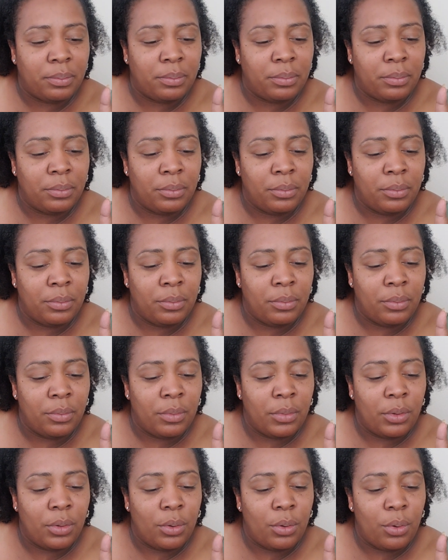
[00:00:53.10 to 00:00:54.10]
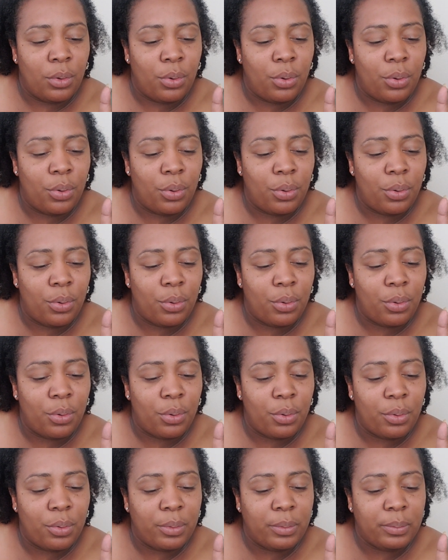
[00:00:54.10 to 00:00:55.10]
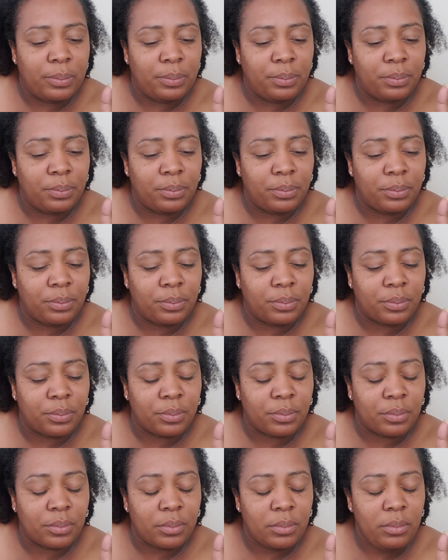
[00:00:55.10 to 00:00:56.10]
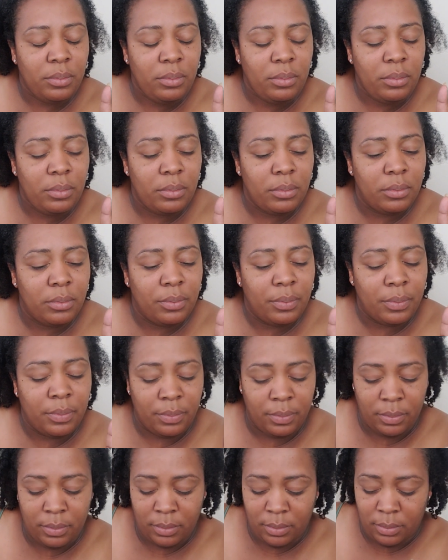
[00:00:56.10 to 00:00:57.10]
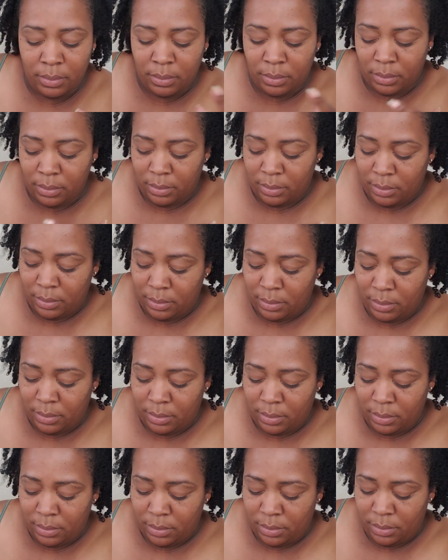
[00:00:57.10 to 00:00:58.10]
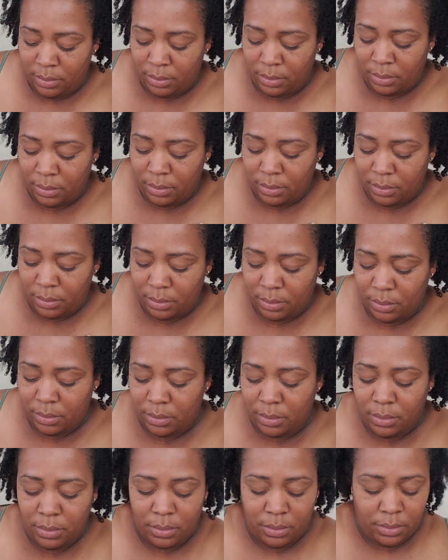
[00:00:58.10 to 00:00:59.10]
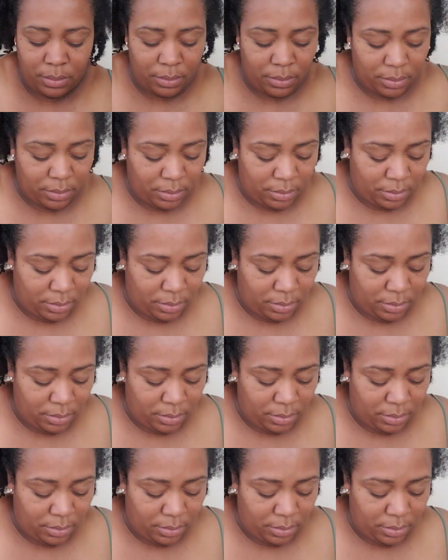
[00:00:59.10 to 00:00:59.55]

[no speech]